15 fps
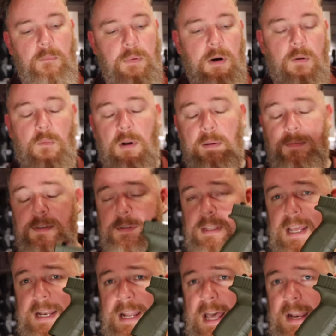But what I'm
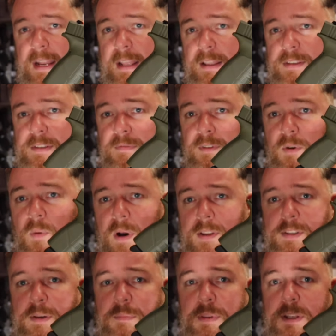getting at is if you
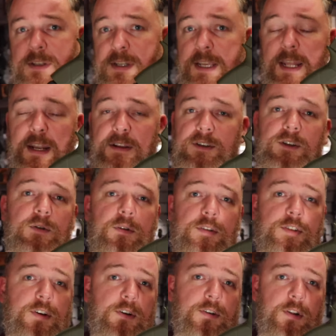want something to get into to
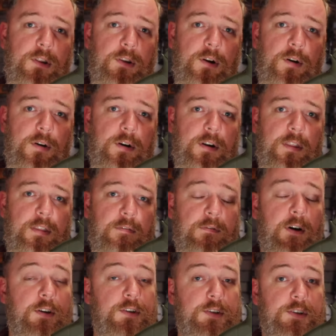start to learn the
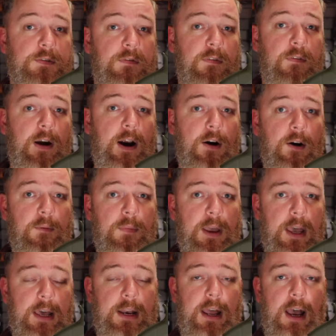functions of a firearm
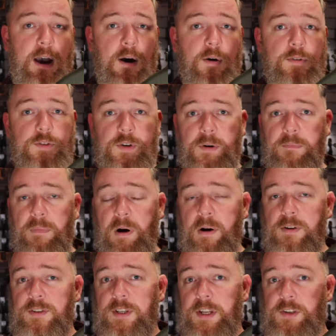and how certain
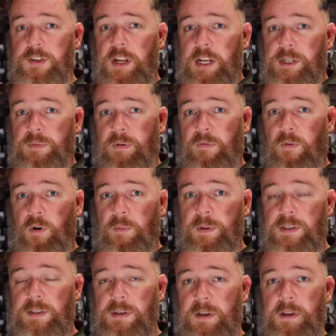parts can change
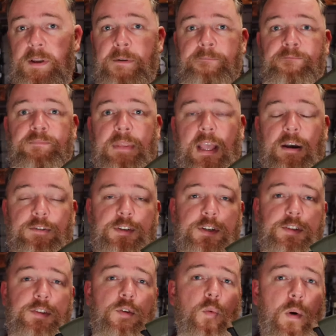performance, how
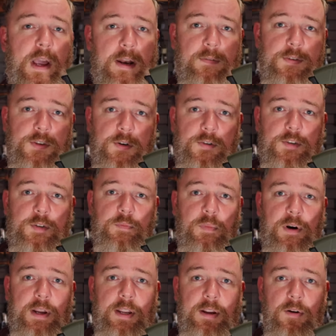changing the weight of a certain
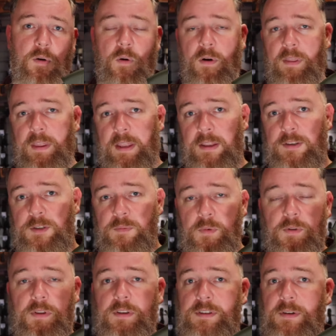spring or the
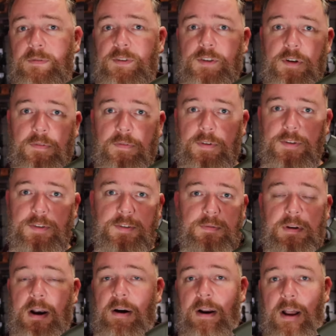smoothness of a surface
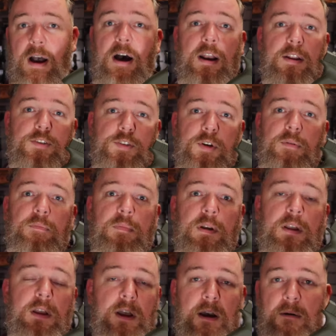area on a certain
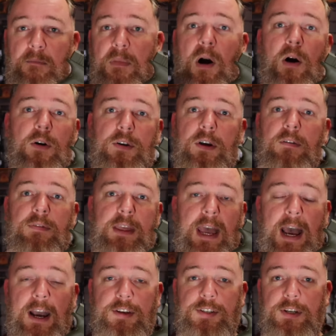part of the
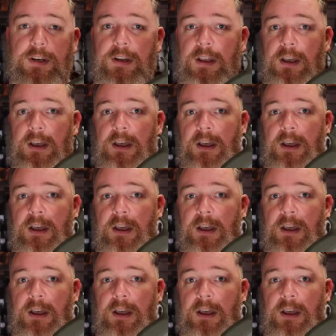action